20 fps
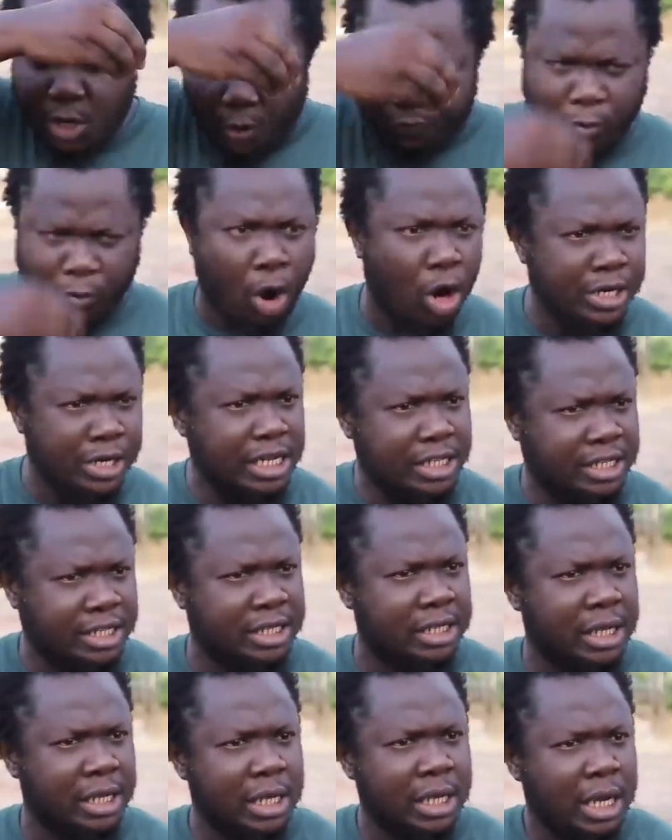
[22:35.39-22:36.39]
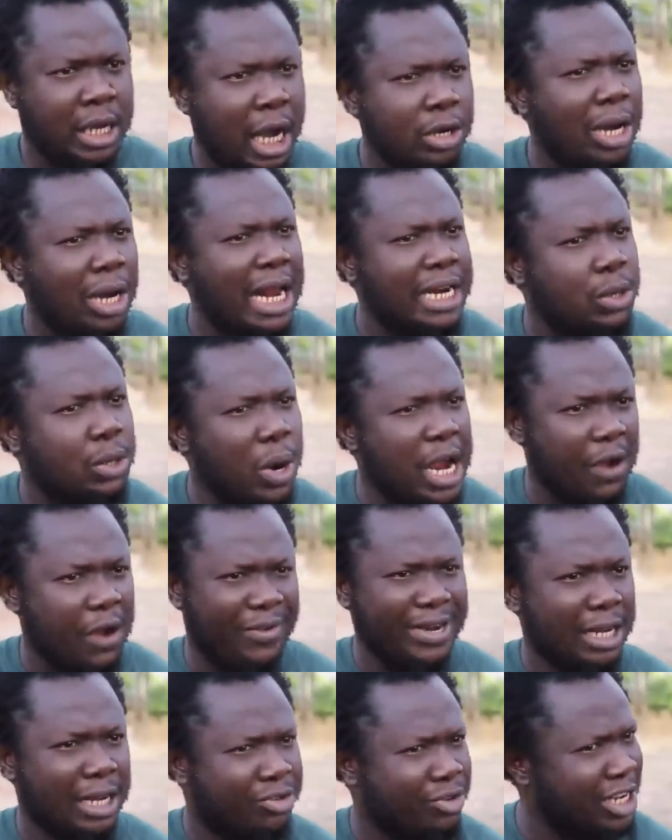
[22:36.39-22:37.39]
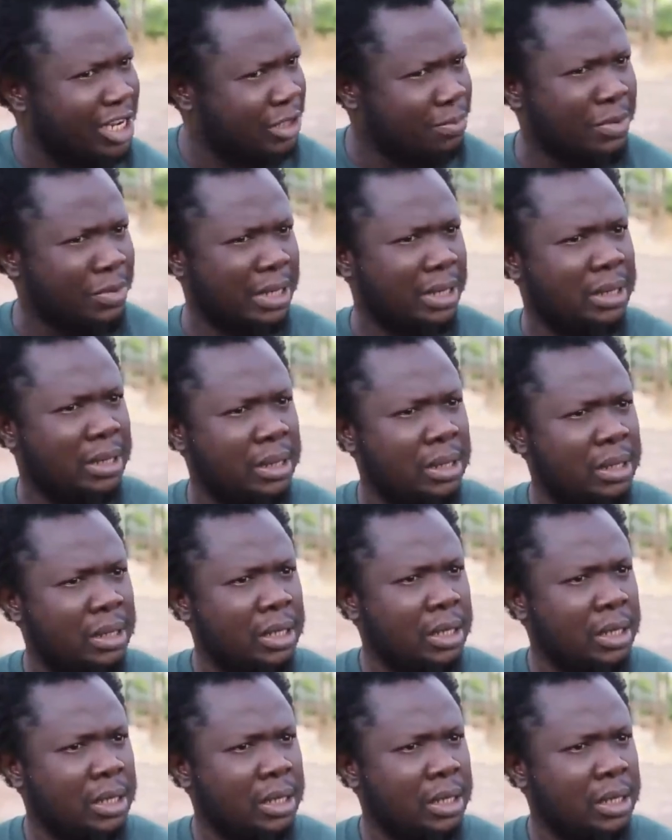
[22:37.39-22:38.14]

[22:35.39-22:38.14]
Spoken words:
I am tired of all this. I don't like the way your father treats